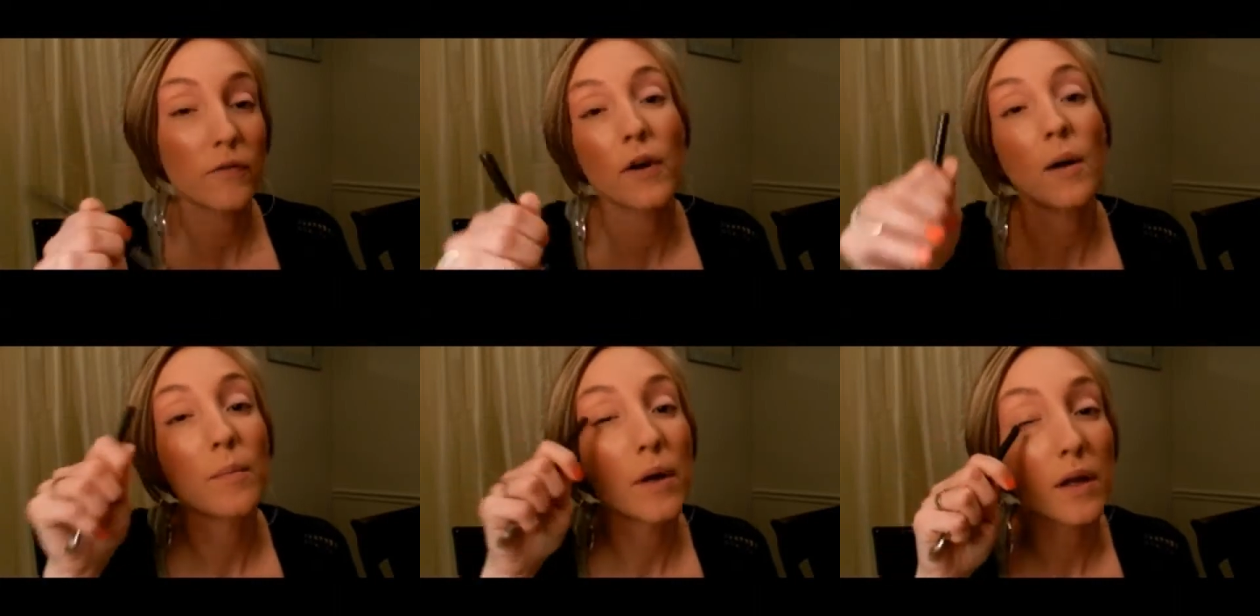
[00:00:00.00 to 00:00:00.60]

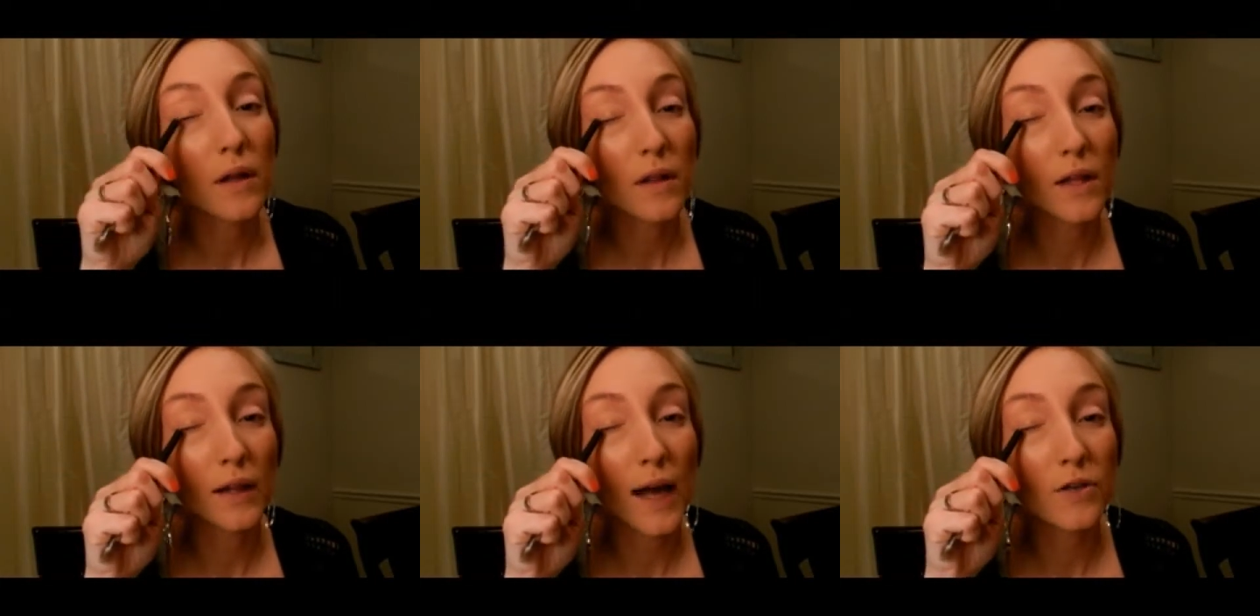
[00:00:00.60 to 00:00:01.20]
from
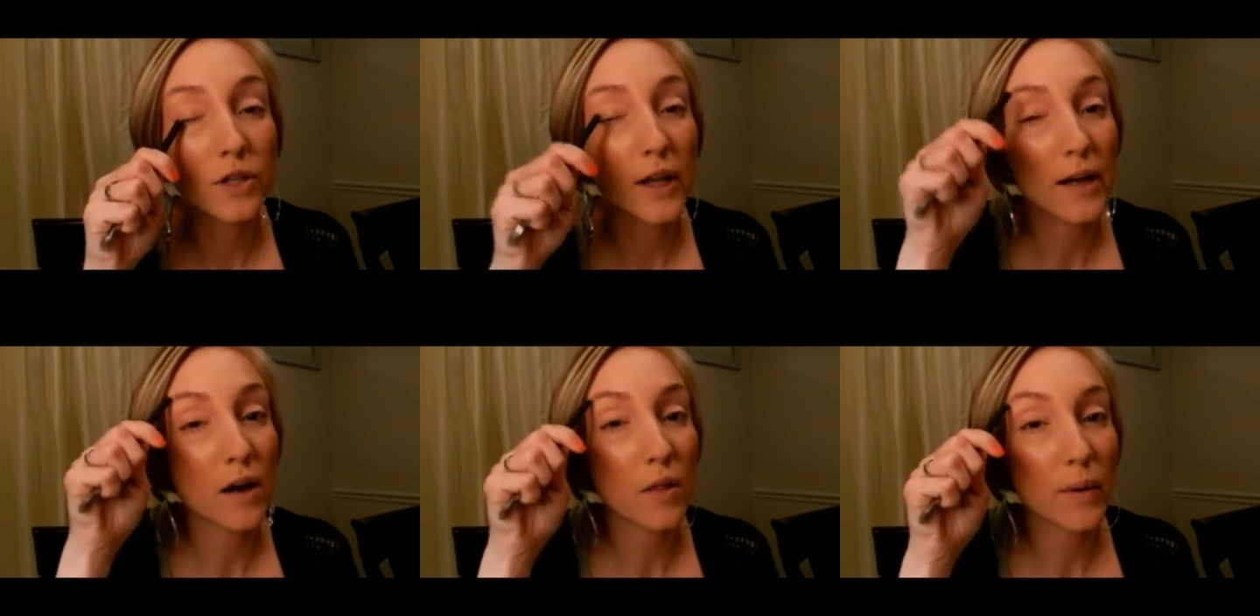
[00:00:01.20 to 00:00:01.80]
the lash
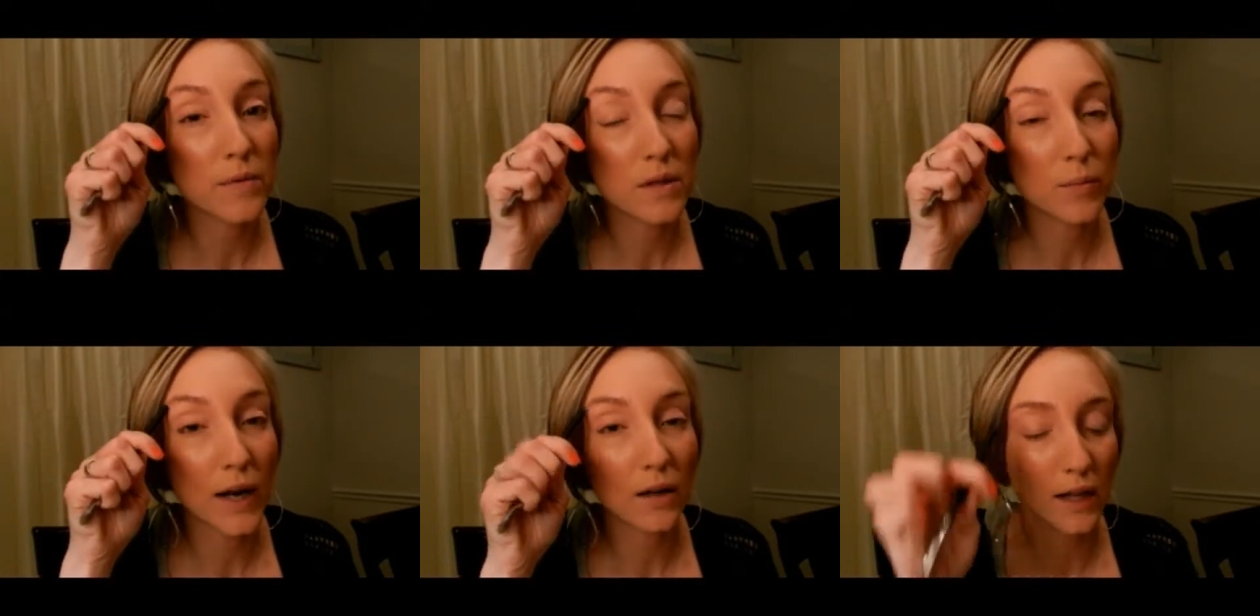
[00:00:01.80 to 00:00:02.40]
line all the way up to the
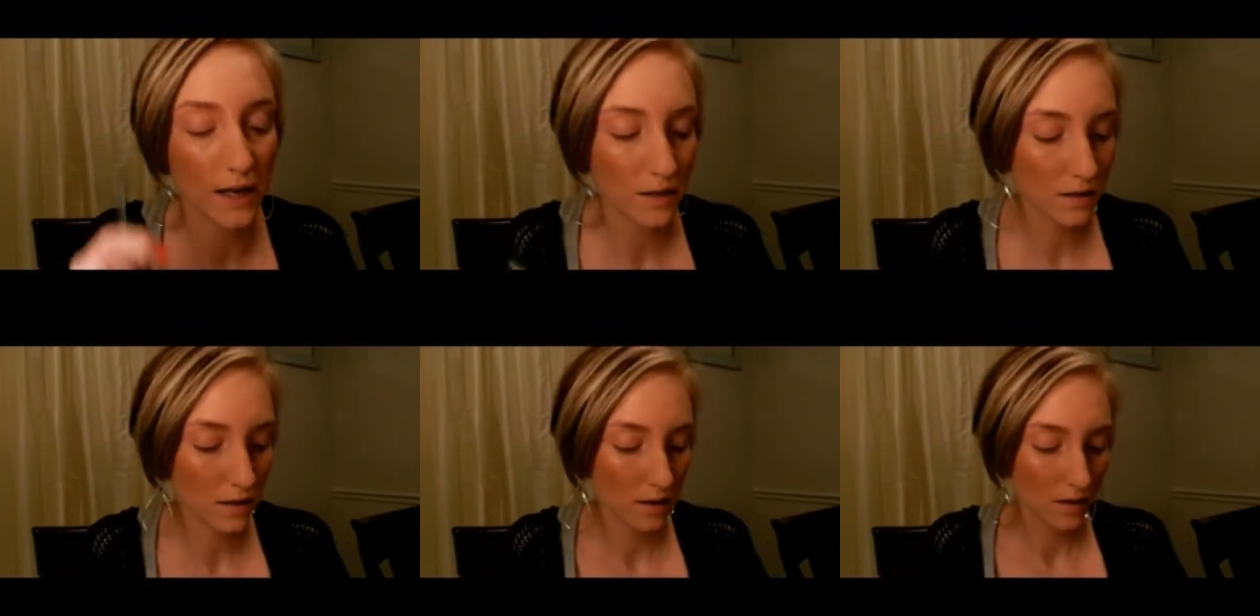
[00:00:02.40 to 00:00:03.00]
brow
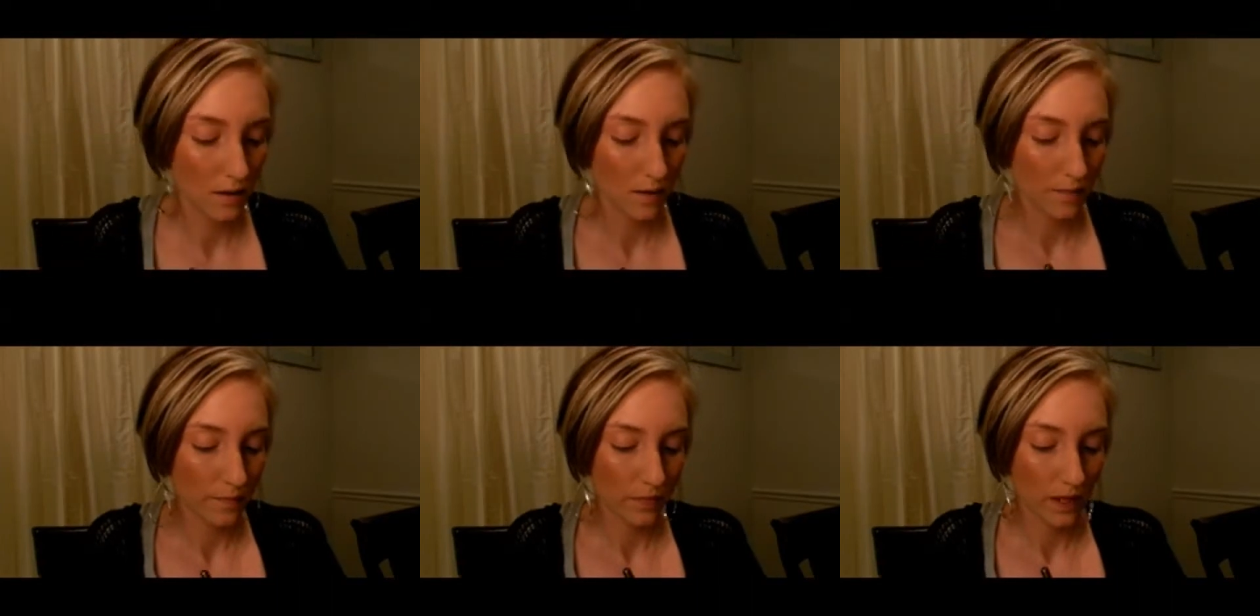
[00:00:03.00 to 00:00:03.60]
line.
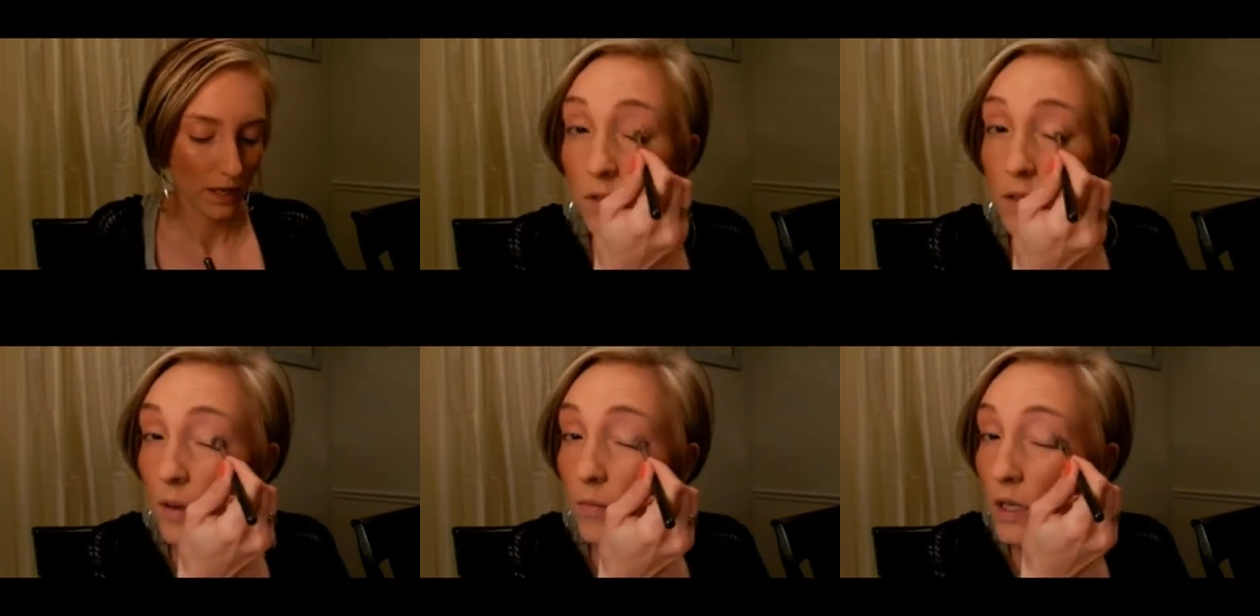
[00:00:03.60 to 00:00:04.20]
Do the
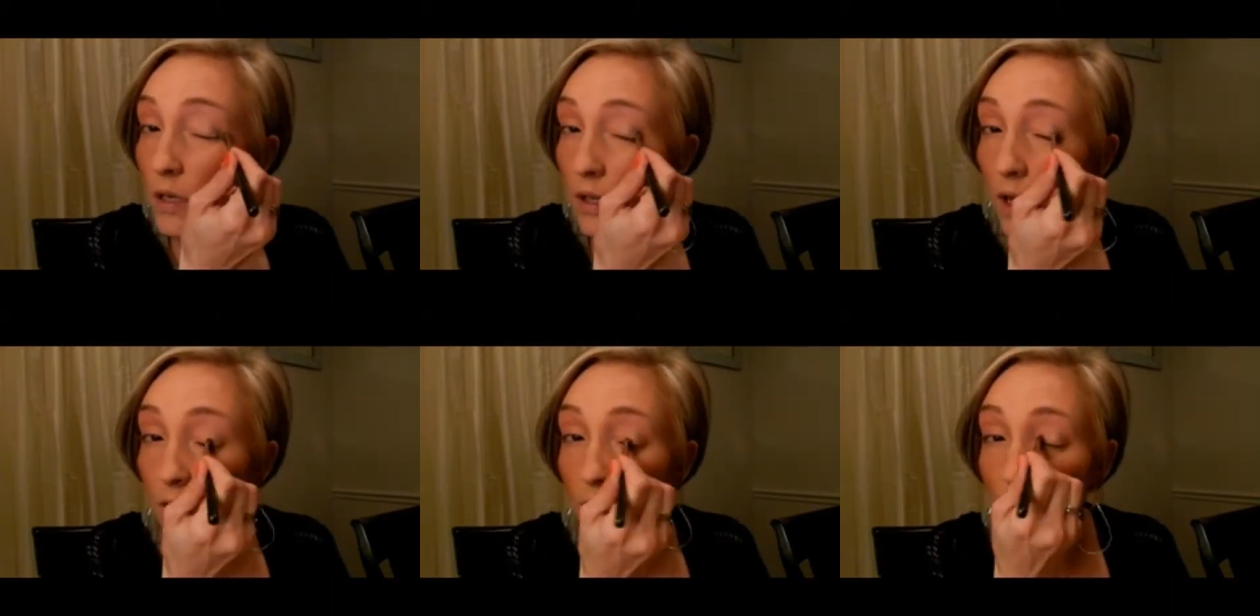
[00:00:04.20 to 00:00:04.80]
same thing to the
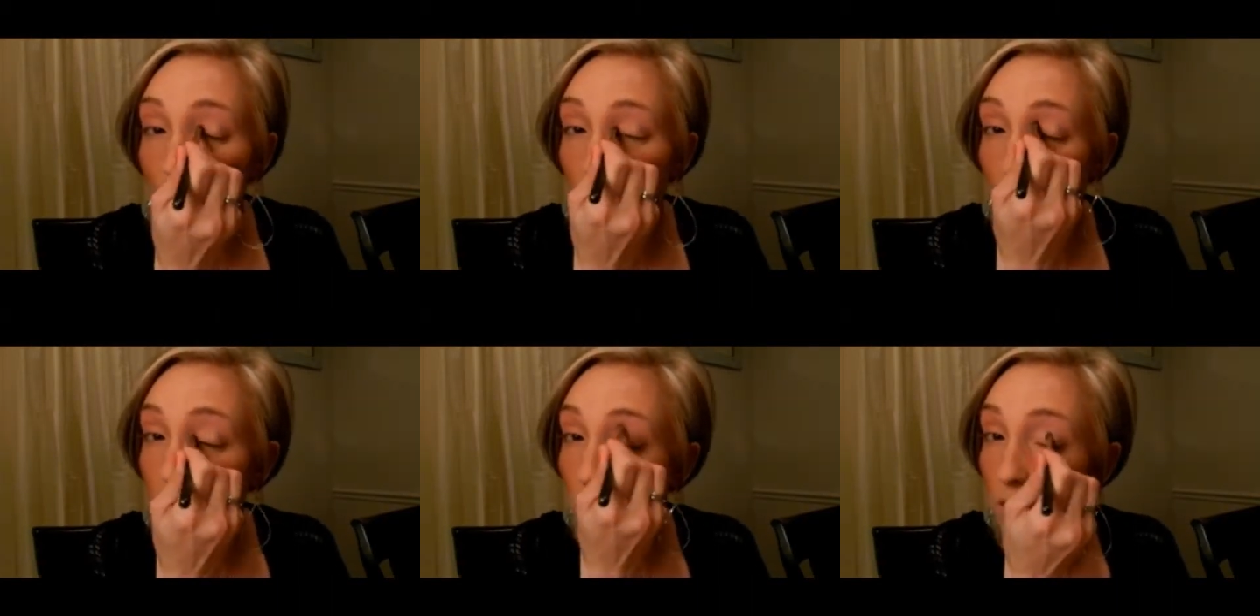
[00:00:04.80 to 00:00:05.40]
other eye,
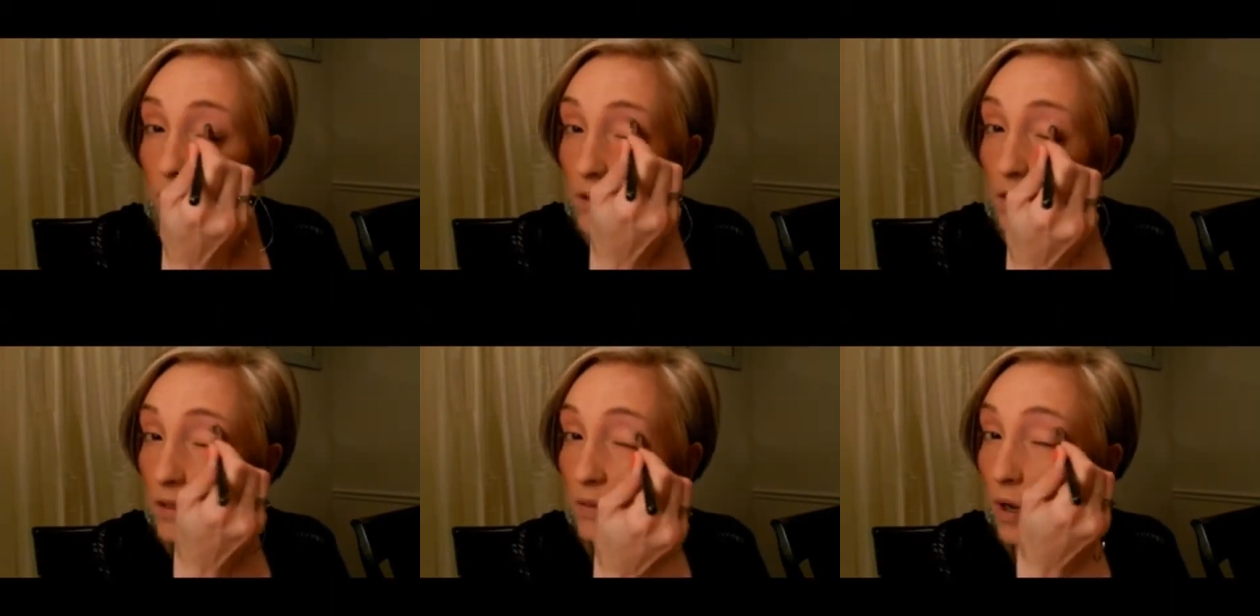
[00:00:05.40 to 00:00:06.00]

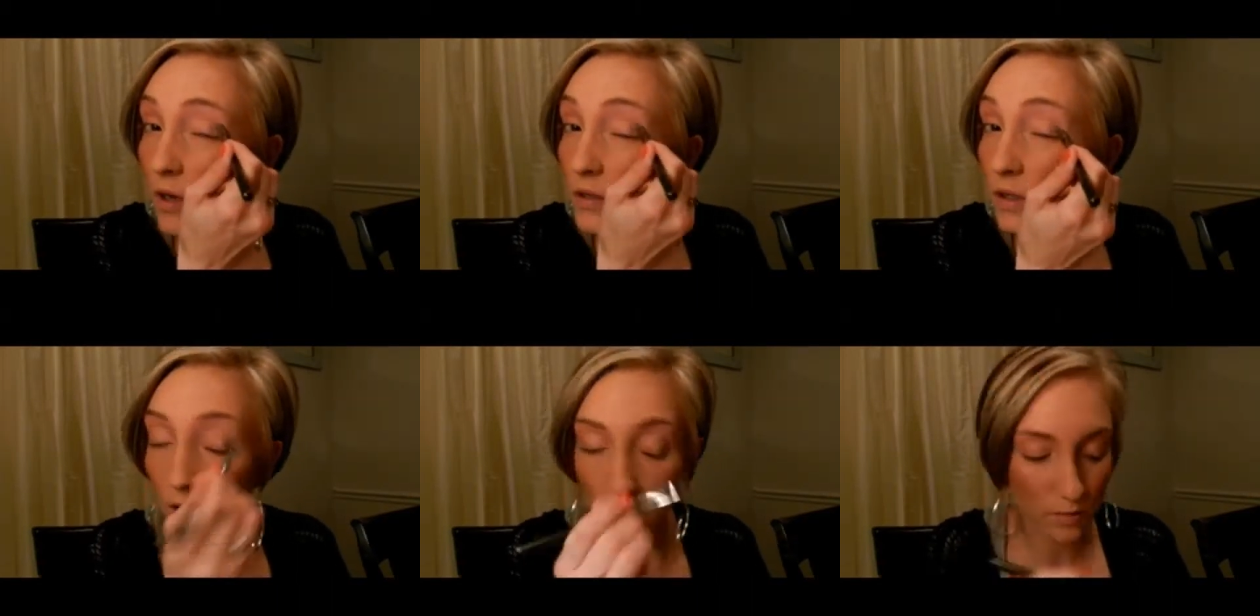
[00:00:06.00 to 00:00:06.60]
just in small
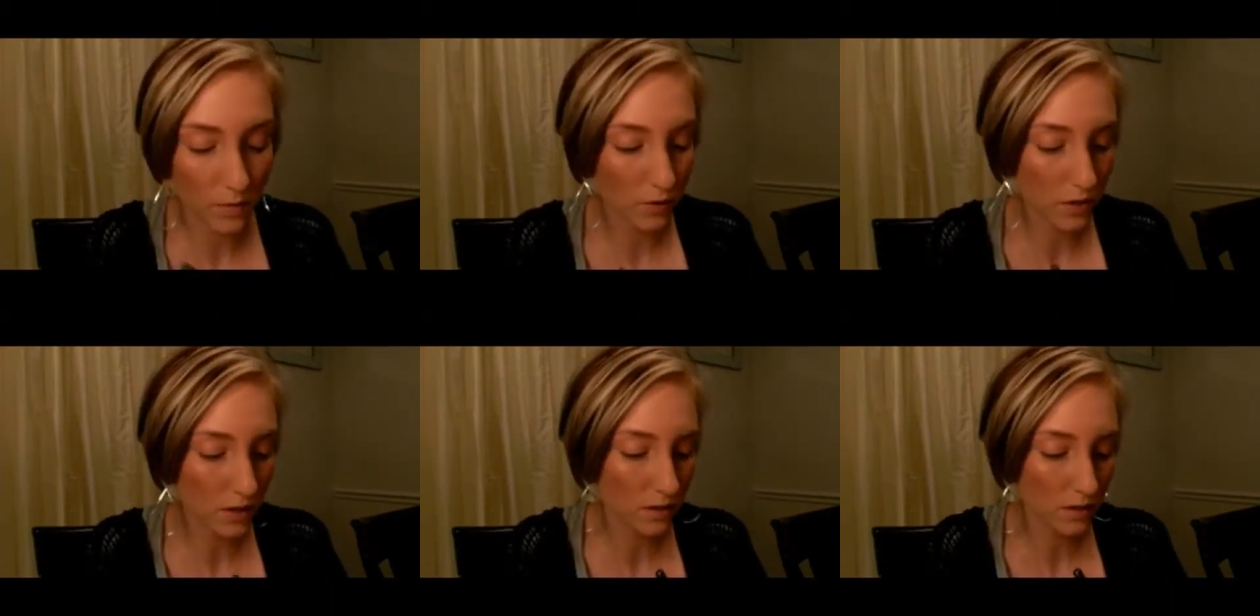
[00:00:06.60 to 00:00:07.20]
circular
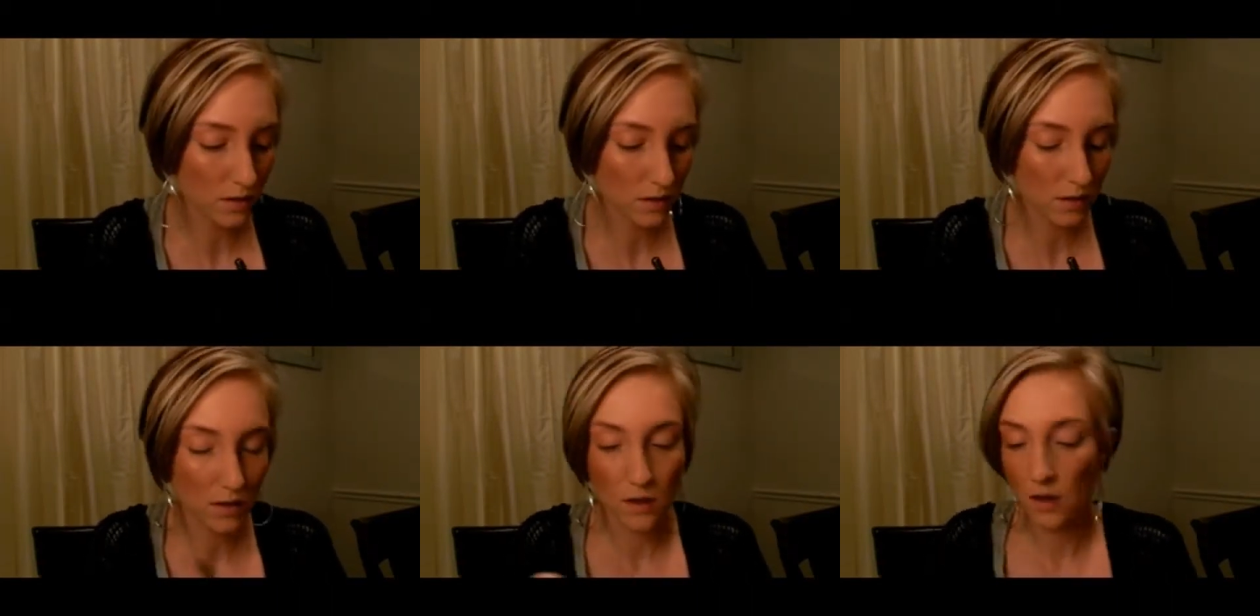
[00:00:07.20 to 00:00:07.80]
motions.